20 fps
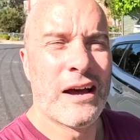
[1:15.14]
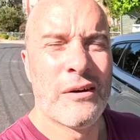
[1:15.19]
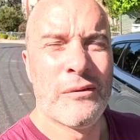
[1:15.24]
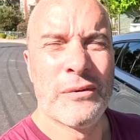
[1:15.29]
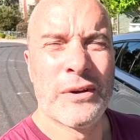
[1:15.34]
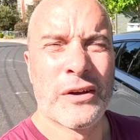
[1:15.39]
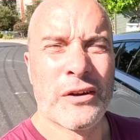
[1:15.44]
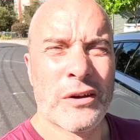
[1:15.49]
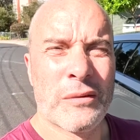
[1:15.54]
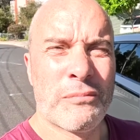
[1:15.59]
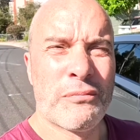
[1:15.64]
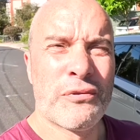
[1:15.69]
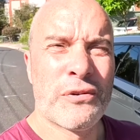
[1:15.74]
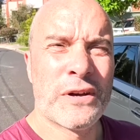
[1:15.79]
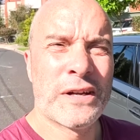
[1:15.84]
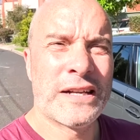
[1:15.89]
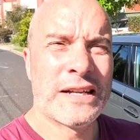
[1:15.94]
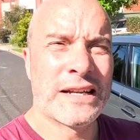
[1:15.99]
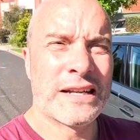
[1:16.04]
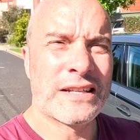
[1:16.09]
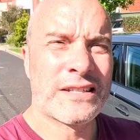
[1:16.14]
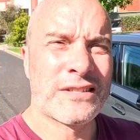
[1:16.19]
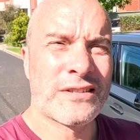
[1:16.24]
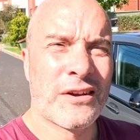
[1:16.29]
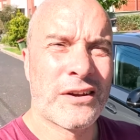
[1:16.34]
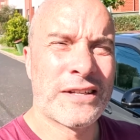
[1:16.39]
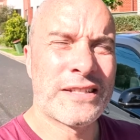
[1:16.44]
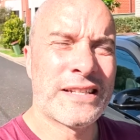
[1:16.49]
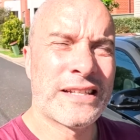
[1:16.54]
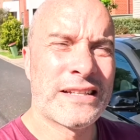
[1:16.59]
We've got a pretty
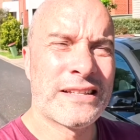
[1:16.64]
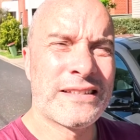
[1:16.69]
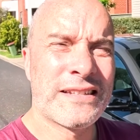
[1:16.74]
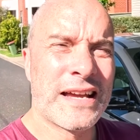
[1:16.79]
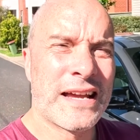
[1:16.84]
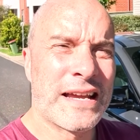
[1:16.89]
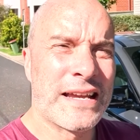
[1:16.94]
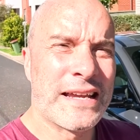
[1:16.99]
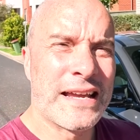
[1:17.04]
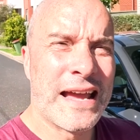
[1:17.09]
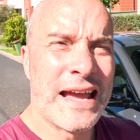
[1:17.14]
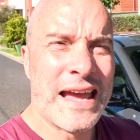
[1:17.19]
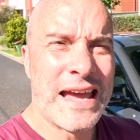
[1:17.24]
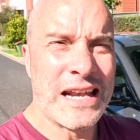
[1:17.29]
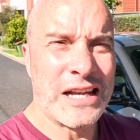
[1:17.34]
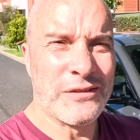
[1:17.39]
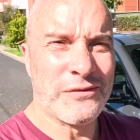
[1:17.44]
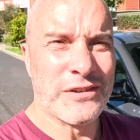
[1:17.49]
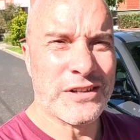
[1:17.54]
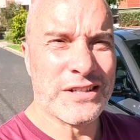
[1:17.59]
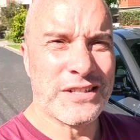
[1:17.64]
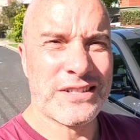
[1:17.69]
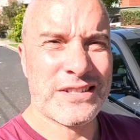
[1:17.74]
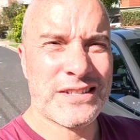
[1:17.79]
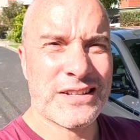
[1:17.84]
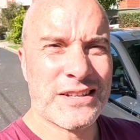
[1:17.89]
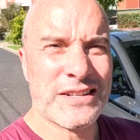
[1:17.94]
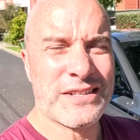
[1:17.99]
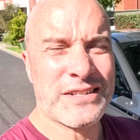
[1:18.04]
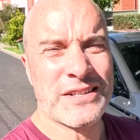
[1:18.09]
exciting day ahead of
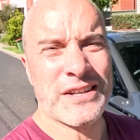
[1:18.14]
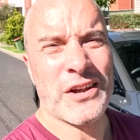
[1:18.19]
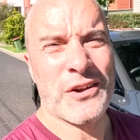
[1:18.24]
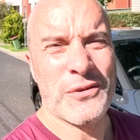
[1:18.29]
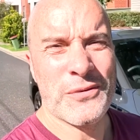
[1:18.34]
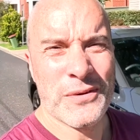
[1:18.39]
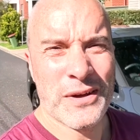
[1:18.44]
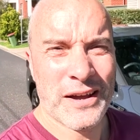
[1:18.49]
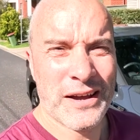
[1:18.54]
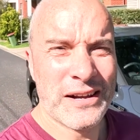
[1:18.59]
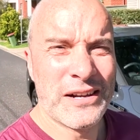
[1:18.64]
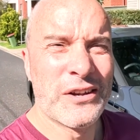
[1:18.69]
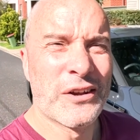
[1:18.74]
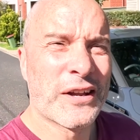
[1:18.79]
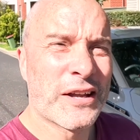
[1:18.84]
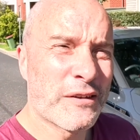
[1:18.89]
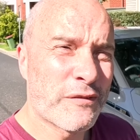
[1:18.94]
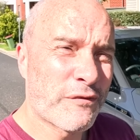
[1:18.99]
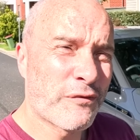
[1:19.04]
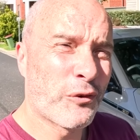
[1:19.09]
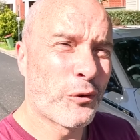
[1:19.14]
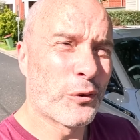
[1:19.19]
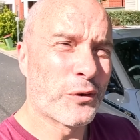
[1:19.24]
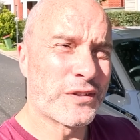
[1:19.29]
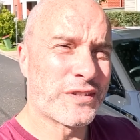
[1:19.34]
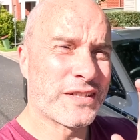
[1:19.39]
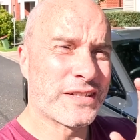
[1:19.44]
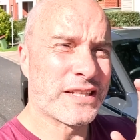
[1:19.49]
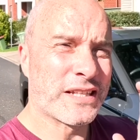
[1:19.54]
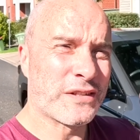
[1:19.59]
us, so looking
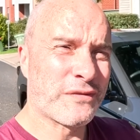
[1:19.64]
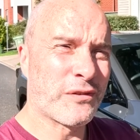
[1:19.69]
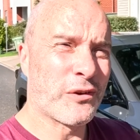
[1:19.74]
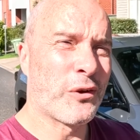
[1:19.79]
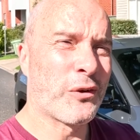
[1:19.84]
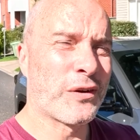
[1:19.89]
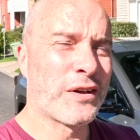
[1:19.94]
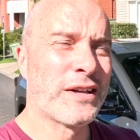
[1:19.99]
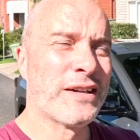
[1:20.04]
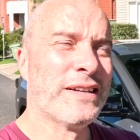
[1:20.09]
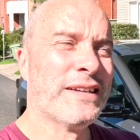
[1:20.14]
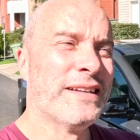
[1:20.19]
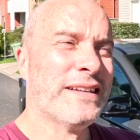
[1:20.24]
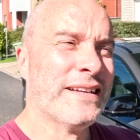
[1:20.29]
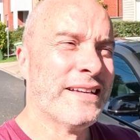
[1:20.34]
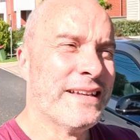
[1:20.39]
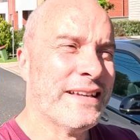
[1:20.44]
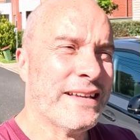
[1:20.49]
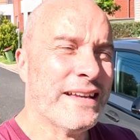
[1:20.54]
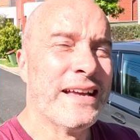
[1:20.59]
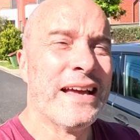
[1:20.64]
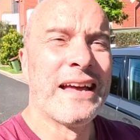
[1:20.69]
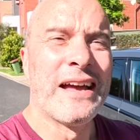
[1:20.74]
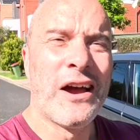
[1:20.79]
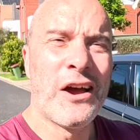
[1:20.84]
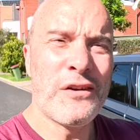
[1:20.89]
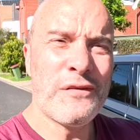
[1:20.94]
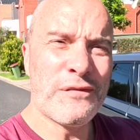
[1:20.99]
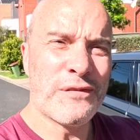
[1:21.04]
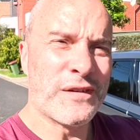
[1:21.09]
forward to this vlog.
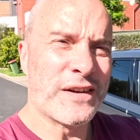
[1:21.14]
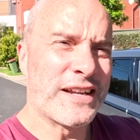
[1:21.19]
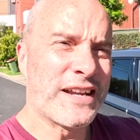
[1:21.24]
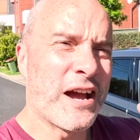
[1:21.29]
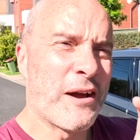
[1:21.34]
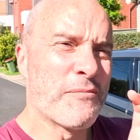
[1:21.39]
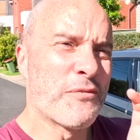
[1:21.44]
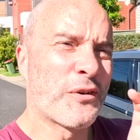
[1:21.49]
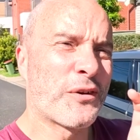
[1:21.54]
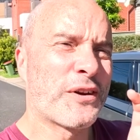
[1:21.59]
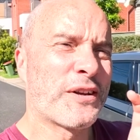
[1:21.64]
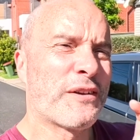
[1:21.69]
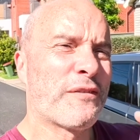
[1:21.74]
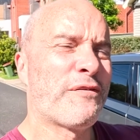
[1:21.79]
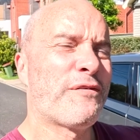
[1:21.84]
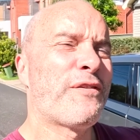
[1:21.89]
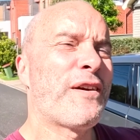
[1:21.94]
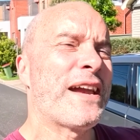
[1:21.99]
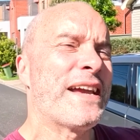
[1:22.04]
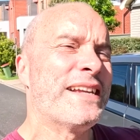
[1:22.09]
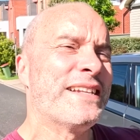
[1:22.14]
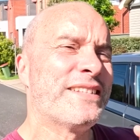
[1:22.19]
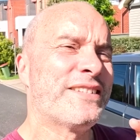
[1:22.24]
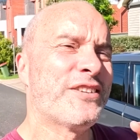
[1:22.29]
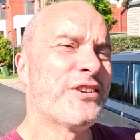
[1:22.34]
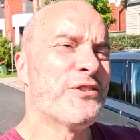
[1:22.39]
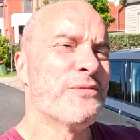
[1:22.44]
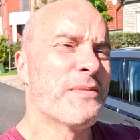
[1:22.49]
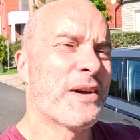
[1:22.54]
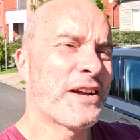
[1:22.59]
Hopefully I'm not going to fade
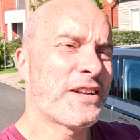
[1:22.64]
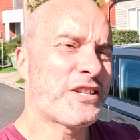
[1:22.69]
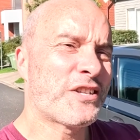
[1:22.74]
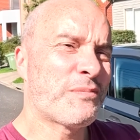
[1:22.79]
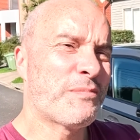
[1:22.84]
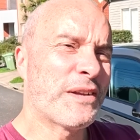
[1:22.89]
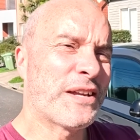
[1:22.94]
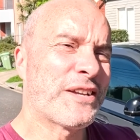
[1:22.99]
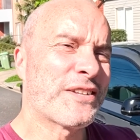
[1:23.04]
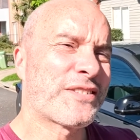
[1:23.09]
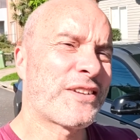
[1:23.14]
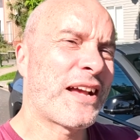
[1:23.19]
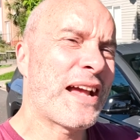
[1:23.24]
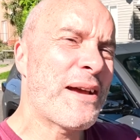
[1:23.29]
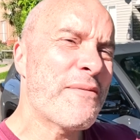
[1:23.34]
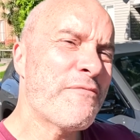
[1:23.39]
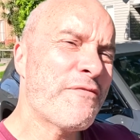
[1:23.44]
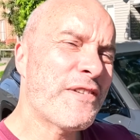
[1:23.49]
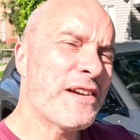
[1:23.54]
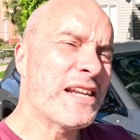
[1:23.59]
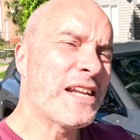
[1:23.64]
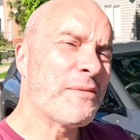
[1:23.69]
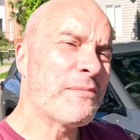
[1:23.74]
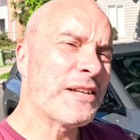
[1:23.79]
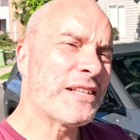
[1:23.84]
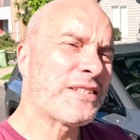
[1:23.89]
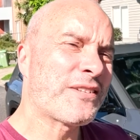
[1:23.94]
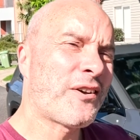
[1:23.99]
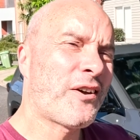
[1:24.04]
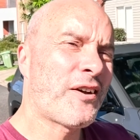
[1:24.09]
too much, because I am feeling a
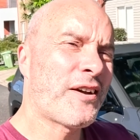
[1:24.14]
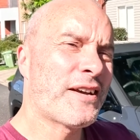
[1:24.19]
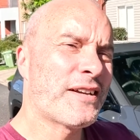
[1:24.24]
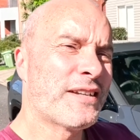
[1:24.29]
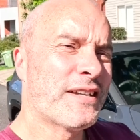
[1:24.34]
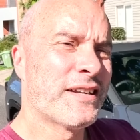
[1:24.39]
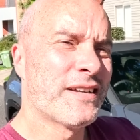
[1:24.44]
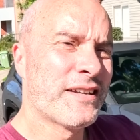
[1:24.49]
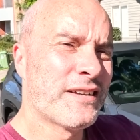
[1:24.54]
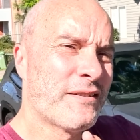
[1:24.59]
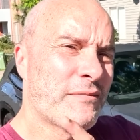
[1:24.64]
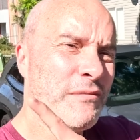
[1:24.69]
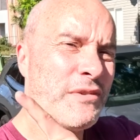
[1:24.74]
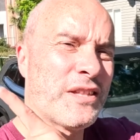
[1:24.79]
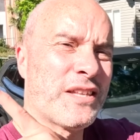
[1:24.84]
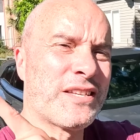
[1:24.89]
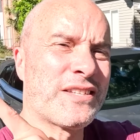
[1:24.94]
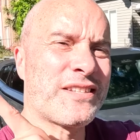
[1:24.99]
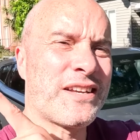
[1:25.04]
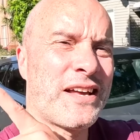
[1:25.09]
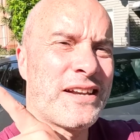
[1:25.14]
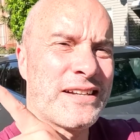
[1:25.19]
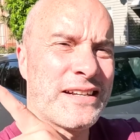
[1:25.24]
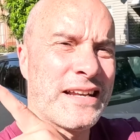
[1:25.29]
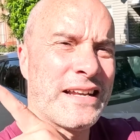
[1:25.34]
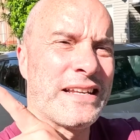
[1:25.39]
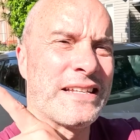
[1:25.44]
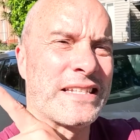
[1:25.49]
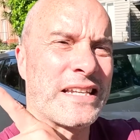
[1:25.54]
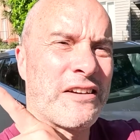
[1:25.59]
bit tired, but the sun
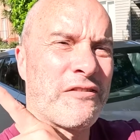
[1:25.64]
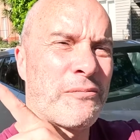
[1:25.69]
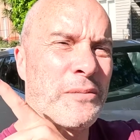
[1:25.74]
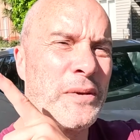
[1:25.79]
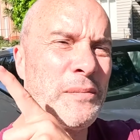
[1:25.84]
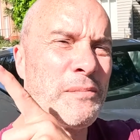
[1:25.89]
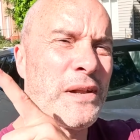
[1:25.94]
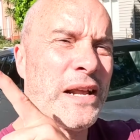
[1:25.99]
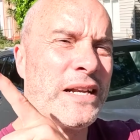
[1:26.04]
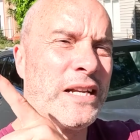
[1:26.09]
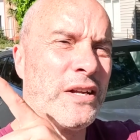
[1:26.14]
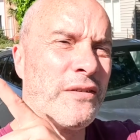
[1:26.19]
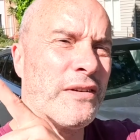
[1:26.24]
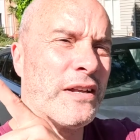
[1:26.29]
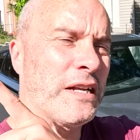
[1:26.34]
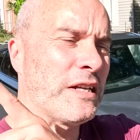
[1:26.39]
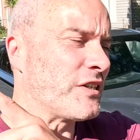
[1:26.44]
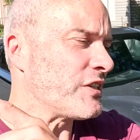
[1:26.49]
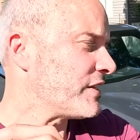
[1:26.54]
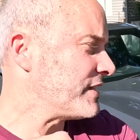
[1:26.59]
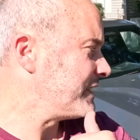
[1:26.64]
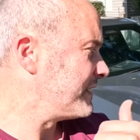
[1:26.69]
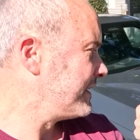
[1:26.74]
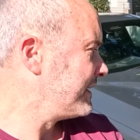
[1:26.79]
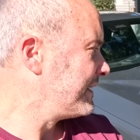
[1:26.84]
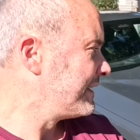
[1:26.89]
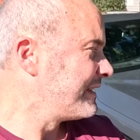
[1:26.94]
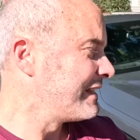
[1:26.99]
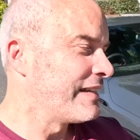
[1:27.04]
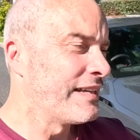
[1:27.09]
is giving me plenty of energy,
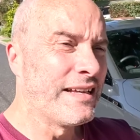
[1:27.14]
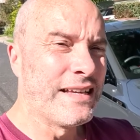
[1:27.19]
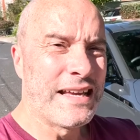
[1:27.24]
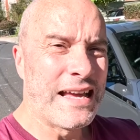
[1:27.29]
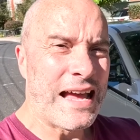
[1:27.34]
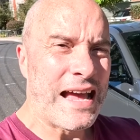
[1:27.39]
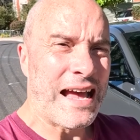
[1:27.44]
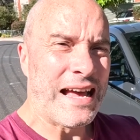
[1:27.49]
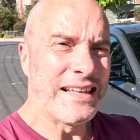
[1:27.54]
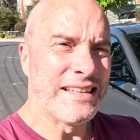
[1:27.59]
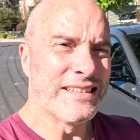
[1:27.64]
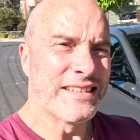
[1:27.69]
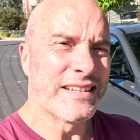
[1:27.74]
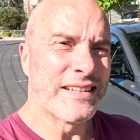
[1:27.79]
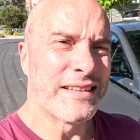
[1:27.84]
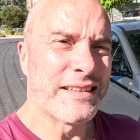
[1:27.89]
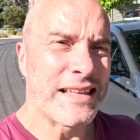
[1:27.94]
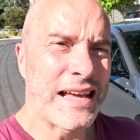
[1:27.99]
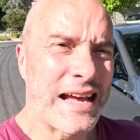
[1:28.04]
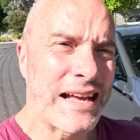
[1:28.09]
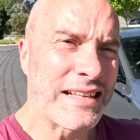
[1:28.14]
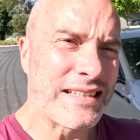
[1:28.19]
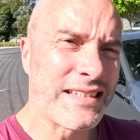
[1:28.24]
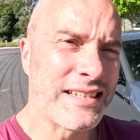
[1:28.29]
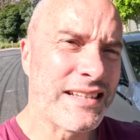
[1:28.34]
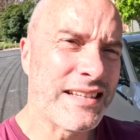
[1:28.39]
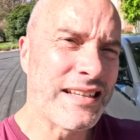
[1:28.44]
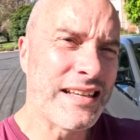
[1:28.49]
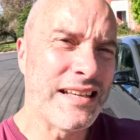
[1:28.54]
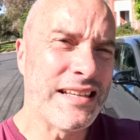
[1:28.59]
and that
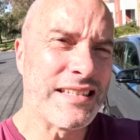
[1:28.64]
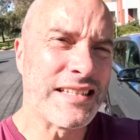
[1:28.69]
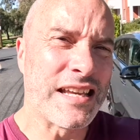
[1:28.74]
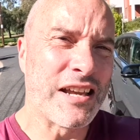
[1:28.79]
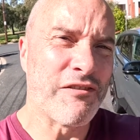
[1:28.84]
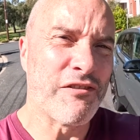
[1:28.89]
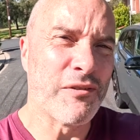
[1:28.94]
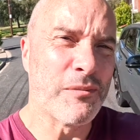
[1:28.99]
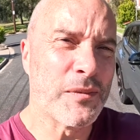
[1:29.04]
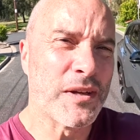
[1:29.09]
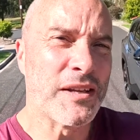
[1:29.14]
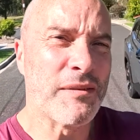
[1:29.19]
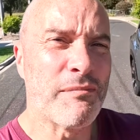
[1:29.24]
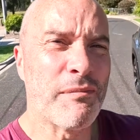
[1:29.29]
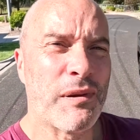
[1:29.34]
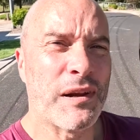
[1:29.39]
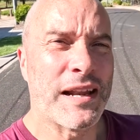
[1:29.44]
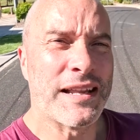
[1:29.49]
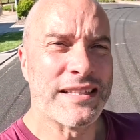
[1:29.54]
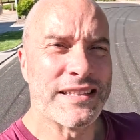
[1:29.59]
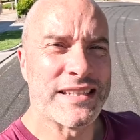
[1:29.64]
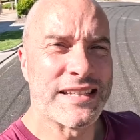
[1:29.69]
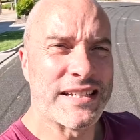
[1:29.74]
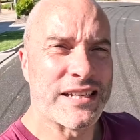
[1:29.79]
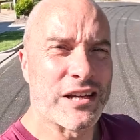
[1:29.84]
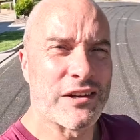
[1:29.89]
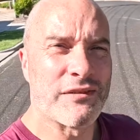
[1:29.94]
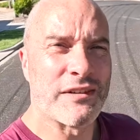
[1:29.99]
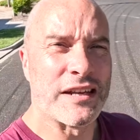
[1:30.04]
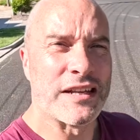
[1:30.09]
is giving me
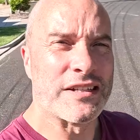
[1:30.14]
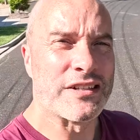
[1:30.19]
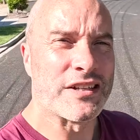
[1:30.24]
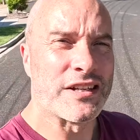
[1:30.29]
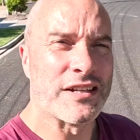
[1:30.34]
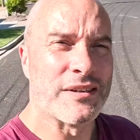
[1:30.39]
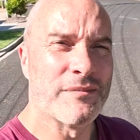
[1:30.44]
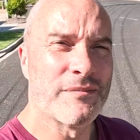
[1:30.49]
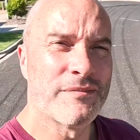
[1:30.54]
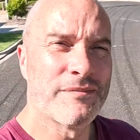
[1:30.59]
plenty of energy.